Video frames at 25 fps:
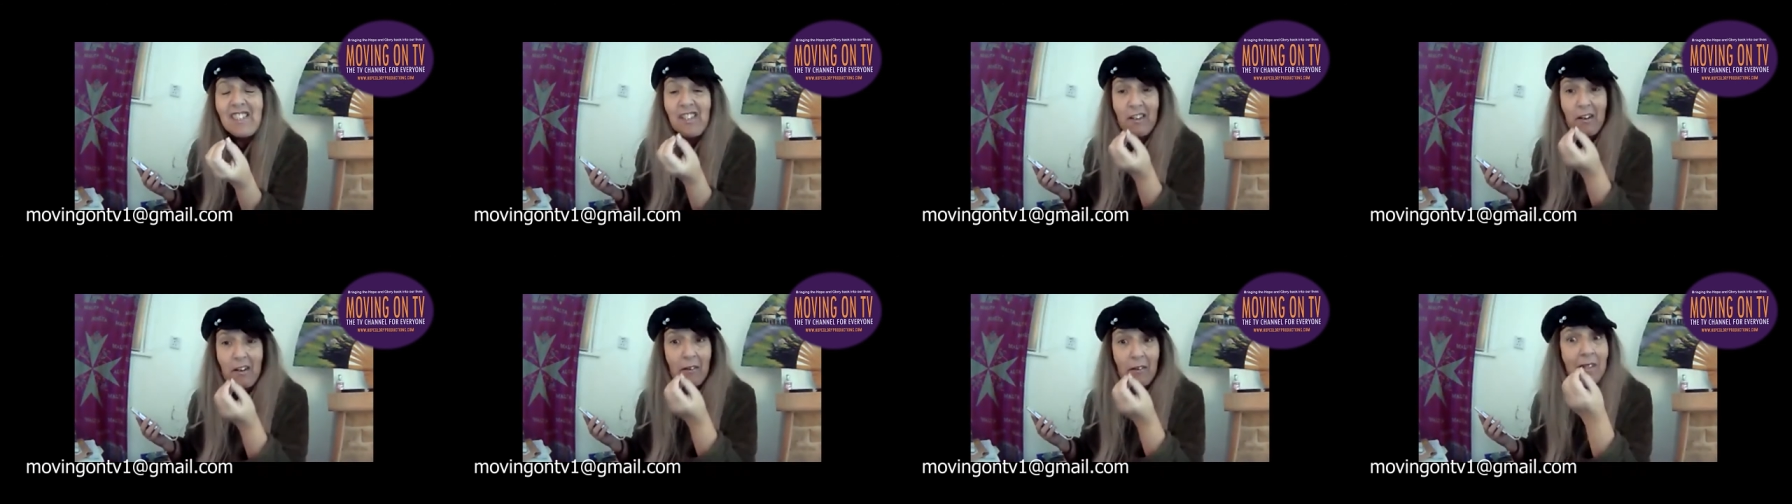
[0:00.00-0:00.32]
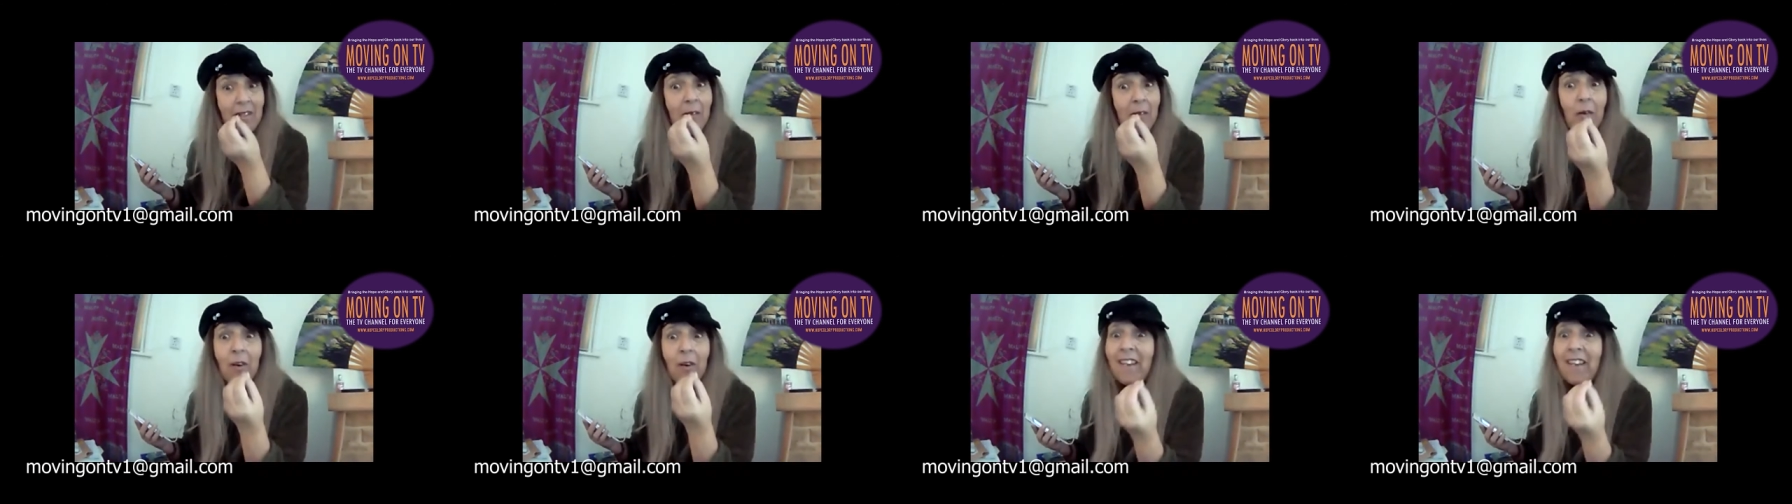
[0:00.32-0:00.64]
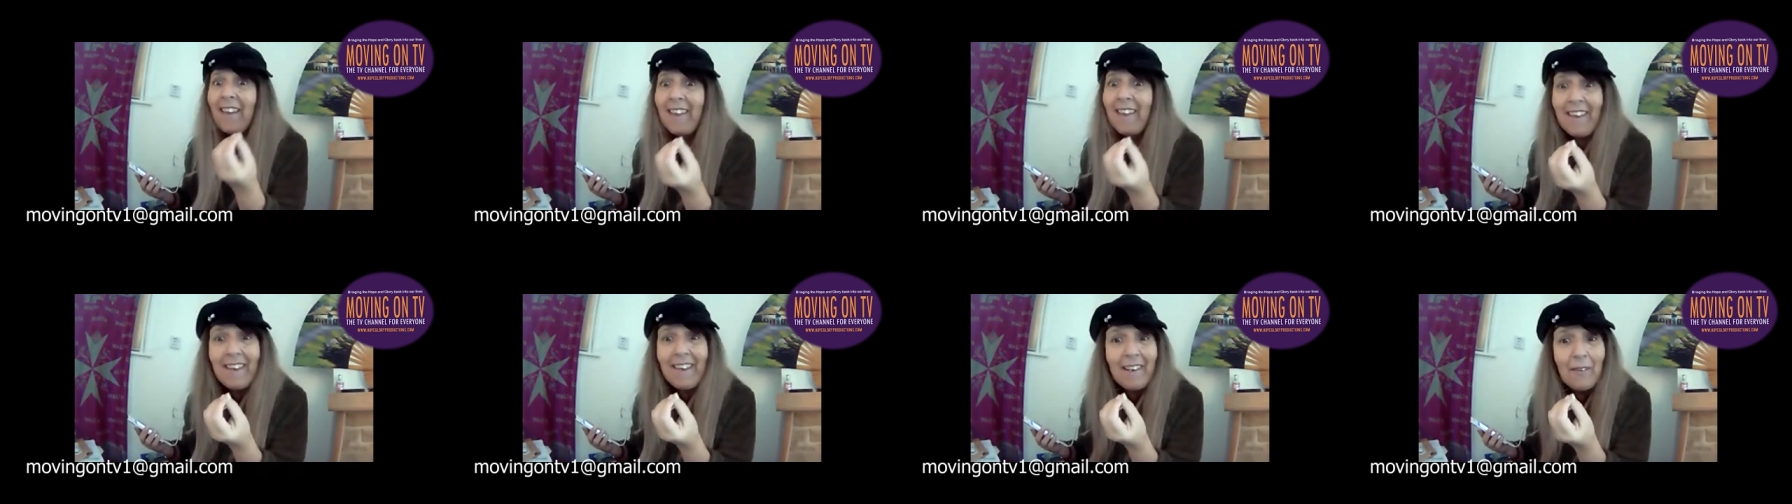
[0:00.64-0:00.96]
You only want
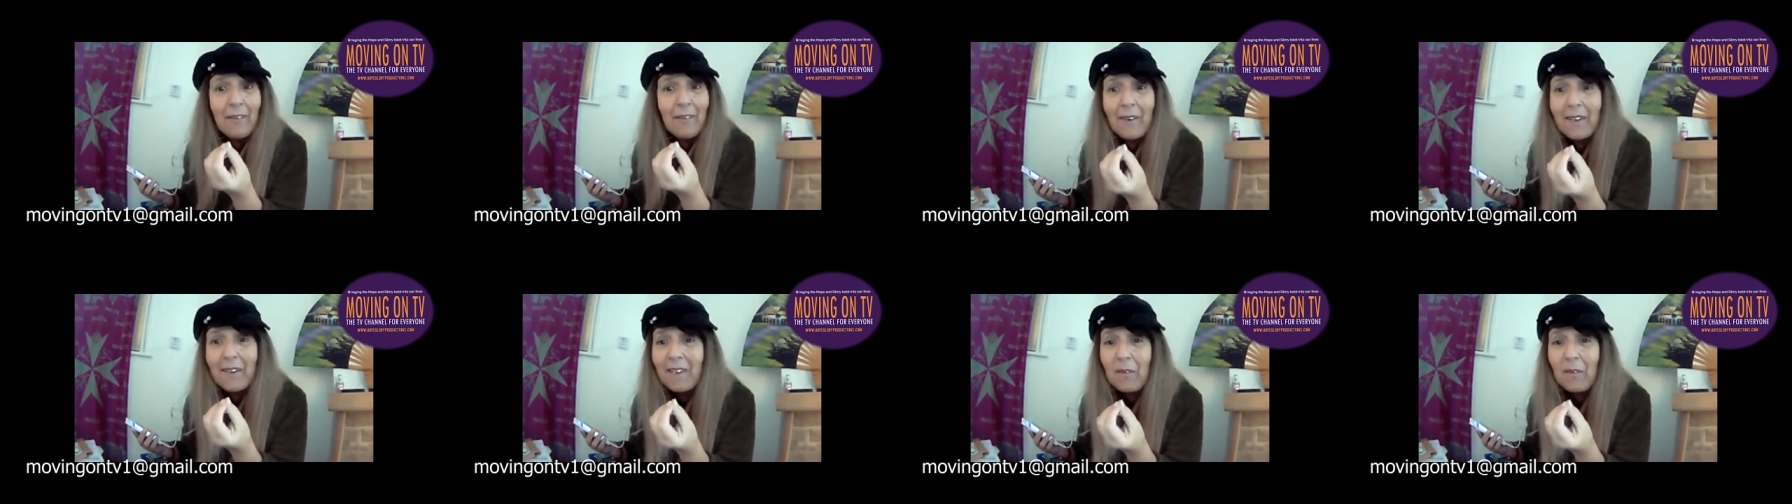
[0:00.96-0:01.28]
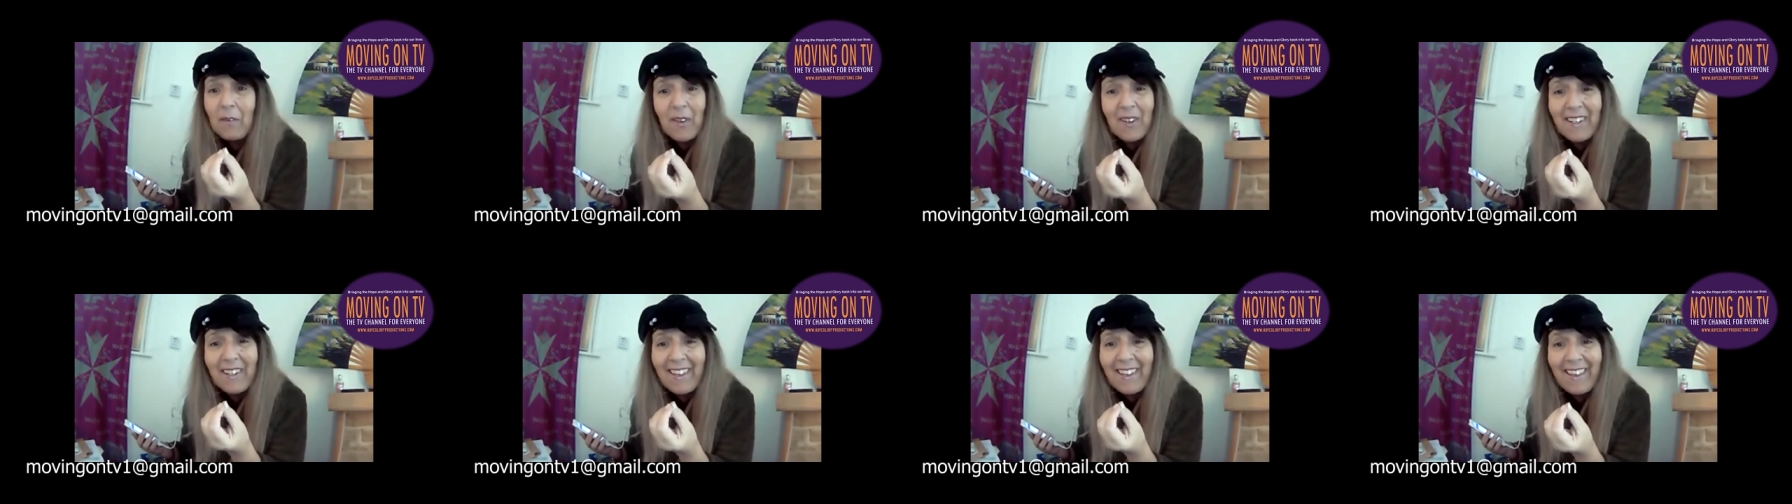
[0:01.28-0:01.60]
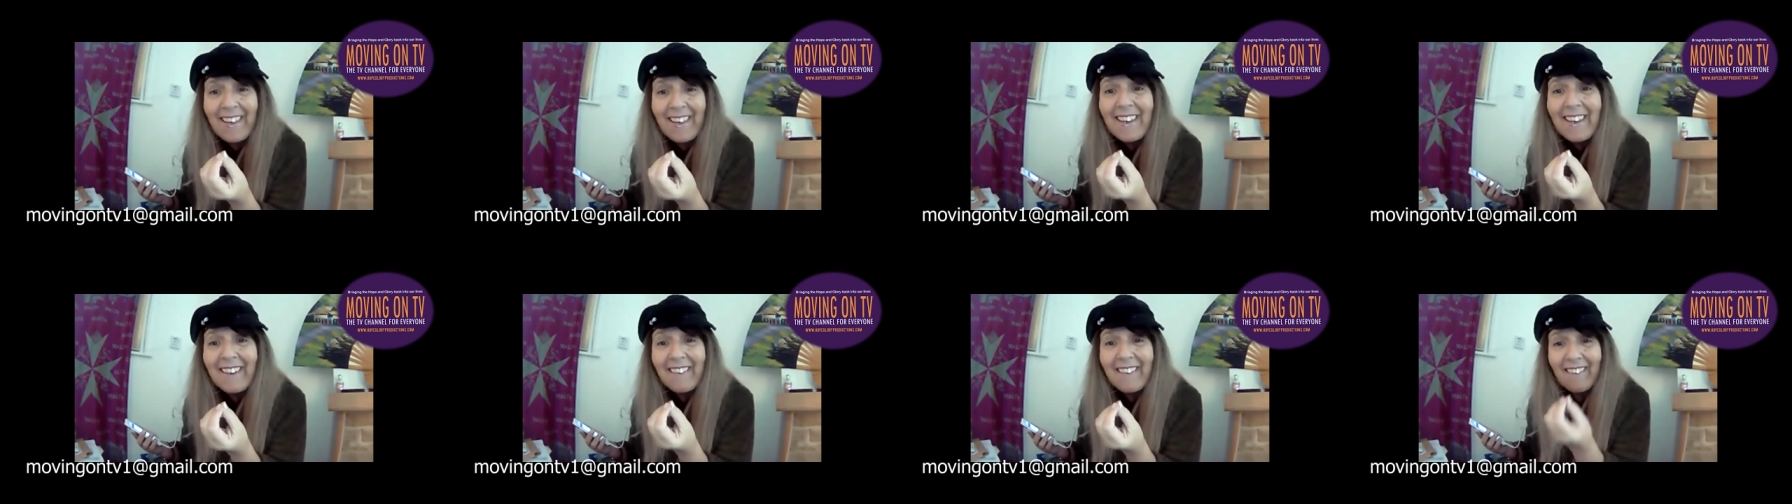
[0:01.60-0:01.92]
to hear what you want to
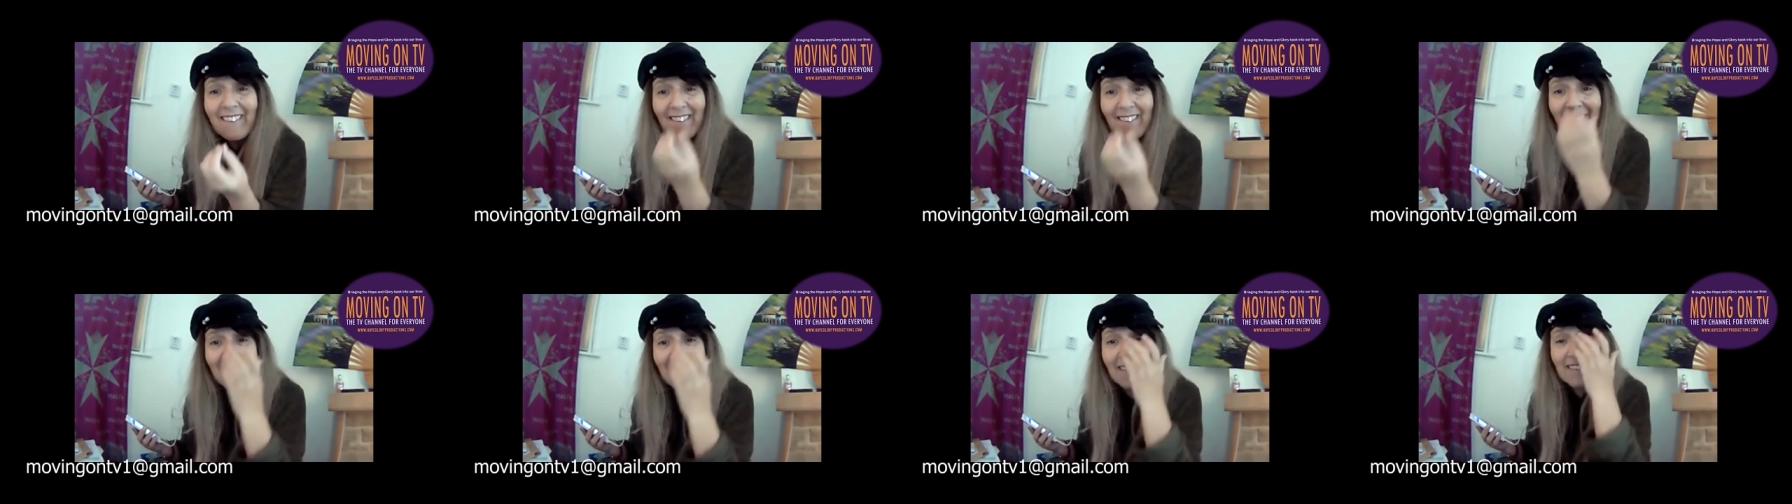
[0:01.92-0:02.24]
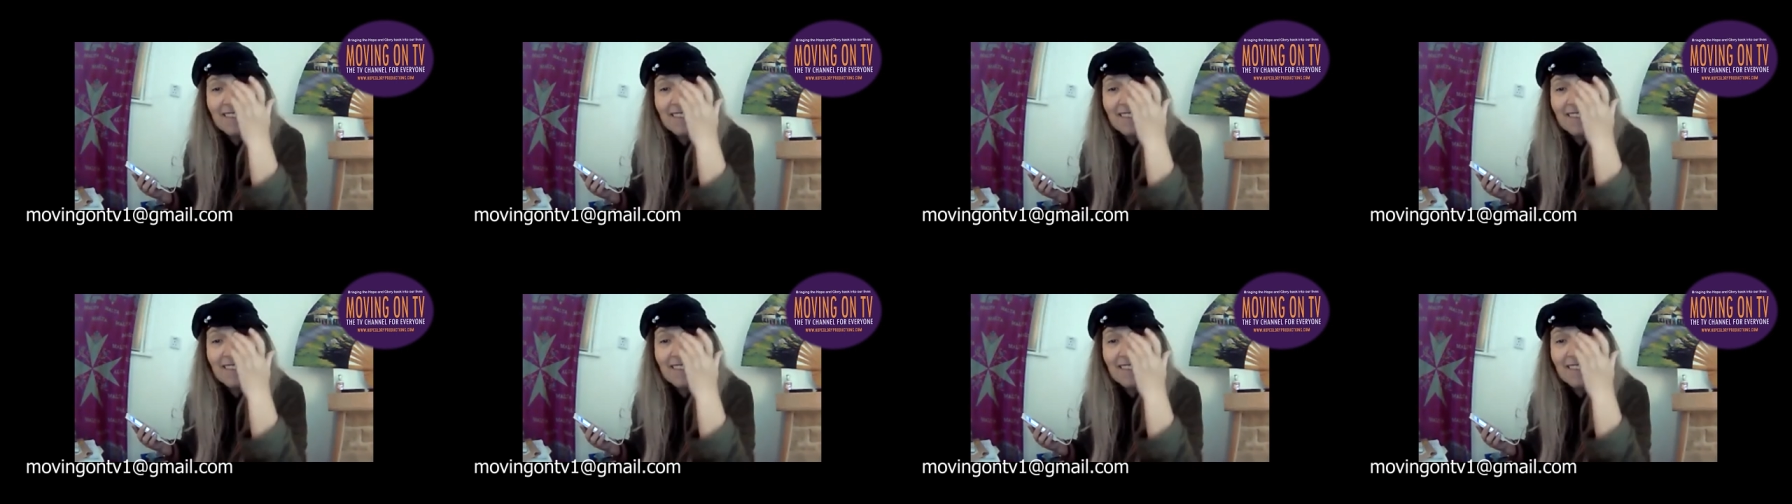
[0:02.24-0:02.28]
hear,